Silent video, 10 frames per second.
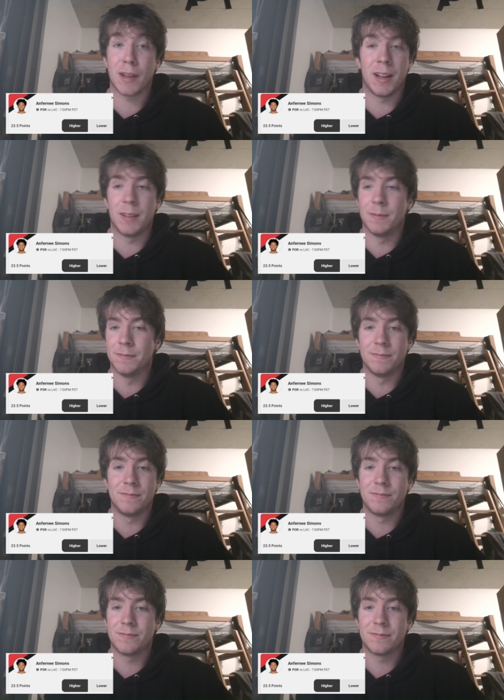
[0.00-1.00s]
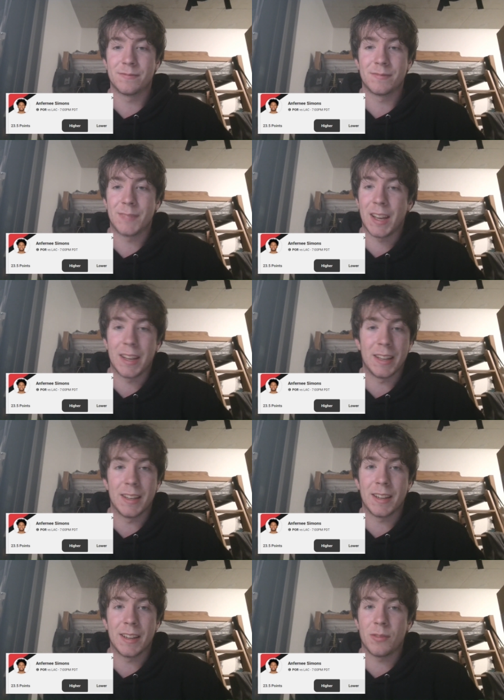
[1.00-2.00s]
Um, yeah,
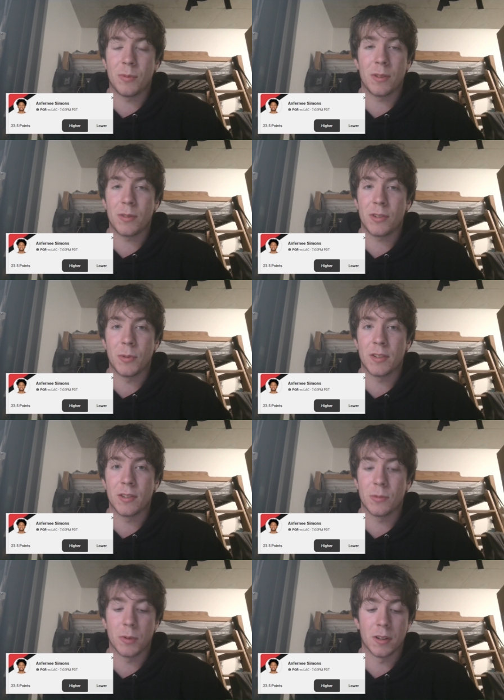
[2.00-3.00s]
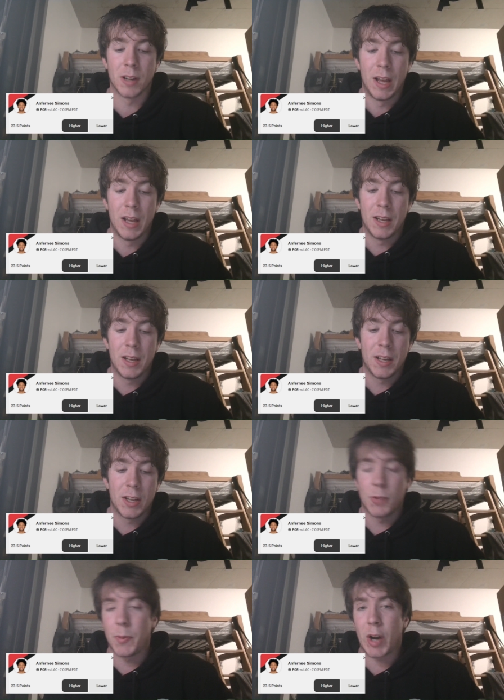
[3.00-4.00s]
it, it's one of those situations where
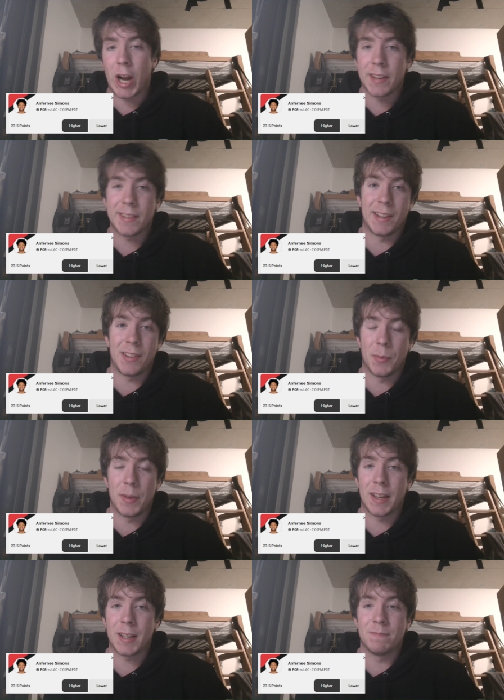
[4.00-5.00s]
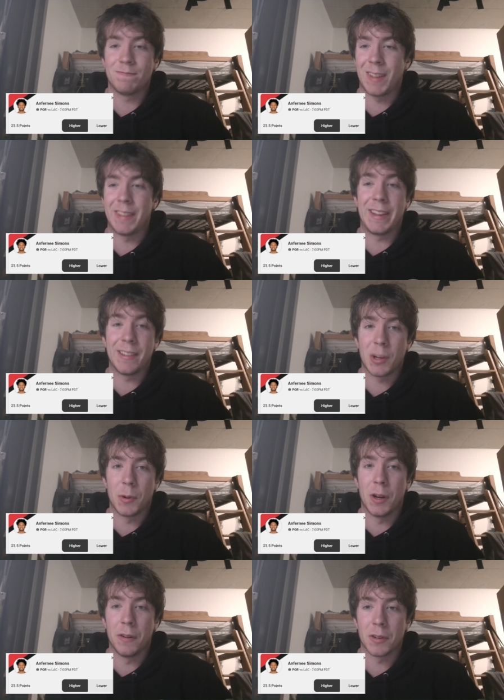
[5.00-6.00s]
no matter how you slice the pick, I think he's going
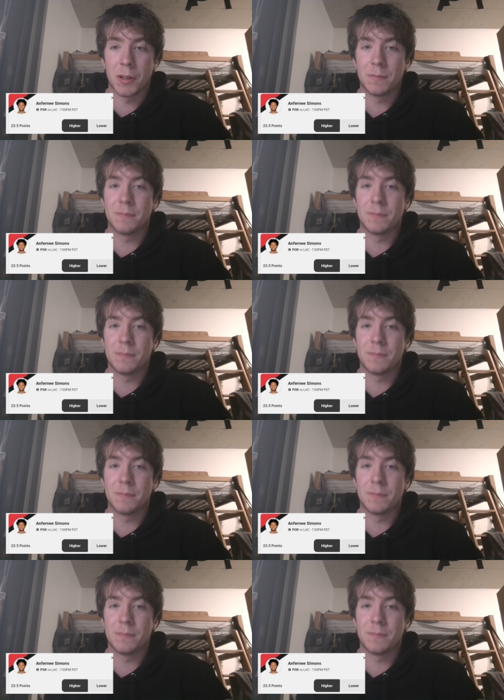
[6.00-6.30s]
over.